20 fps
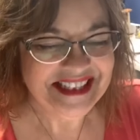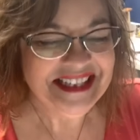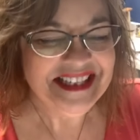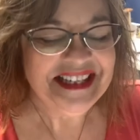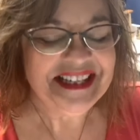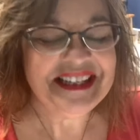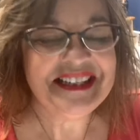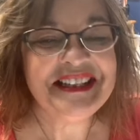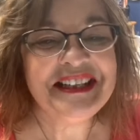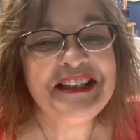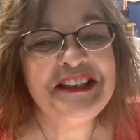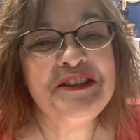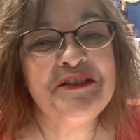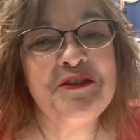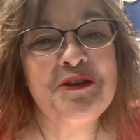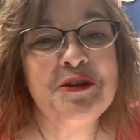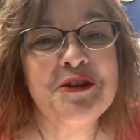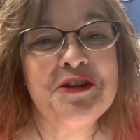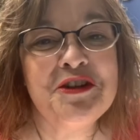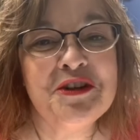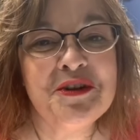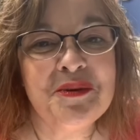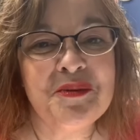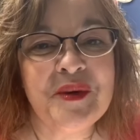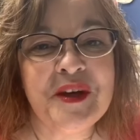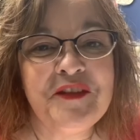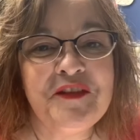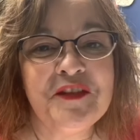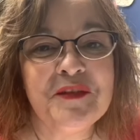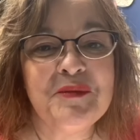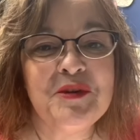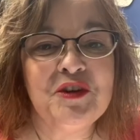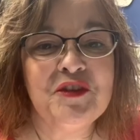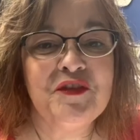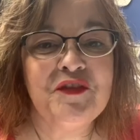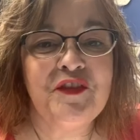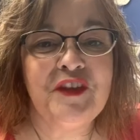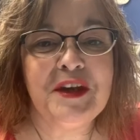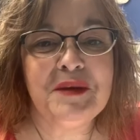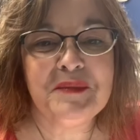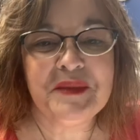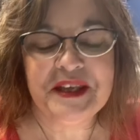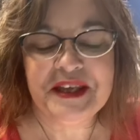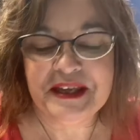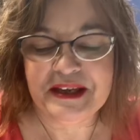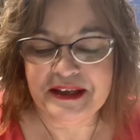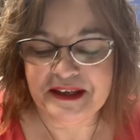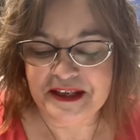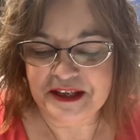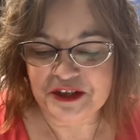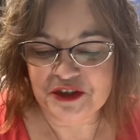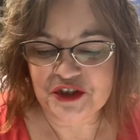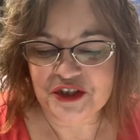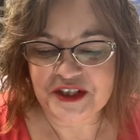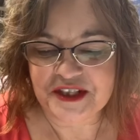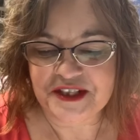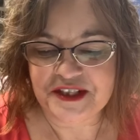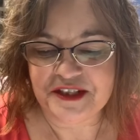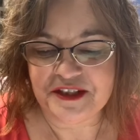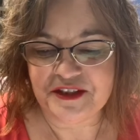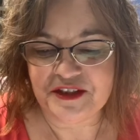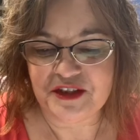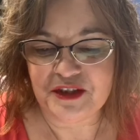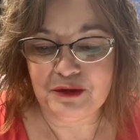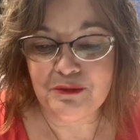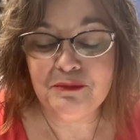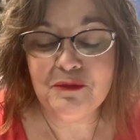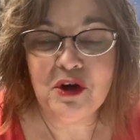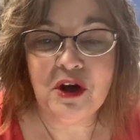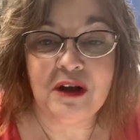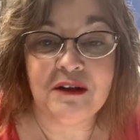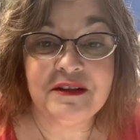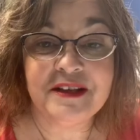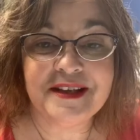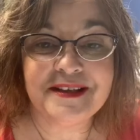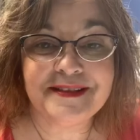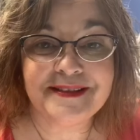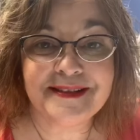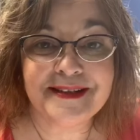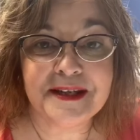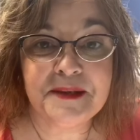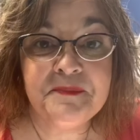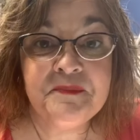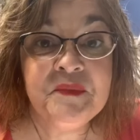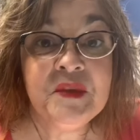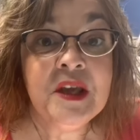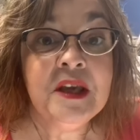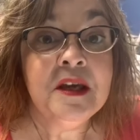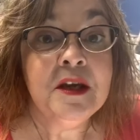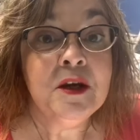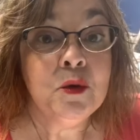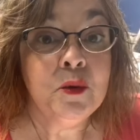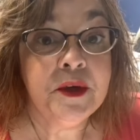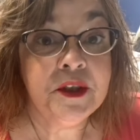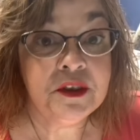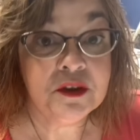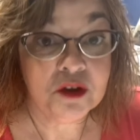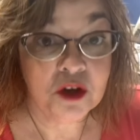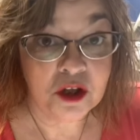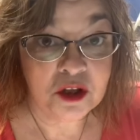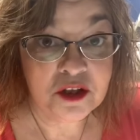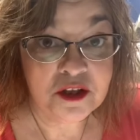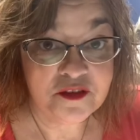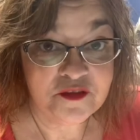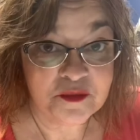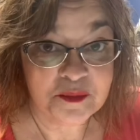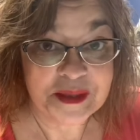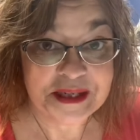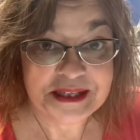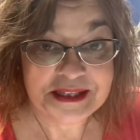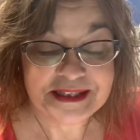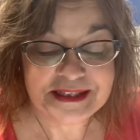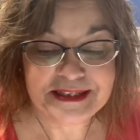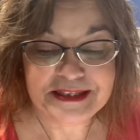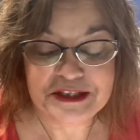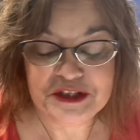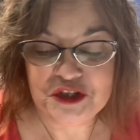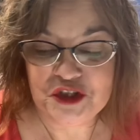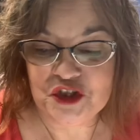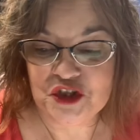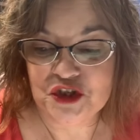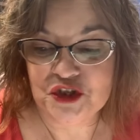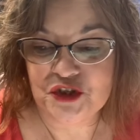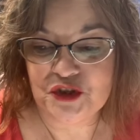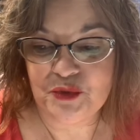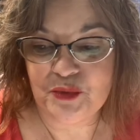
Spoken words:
Unless, of course, you're away from your family. I actually did a Zoom call last night with all of my sisters.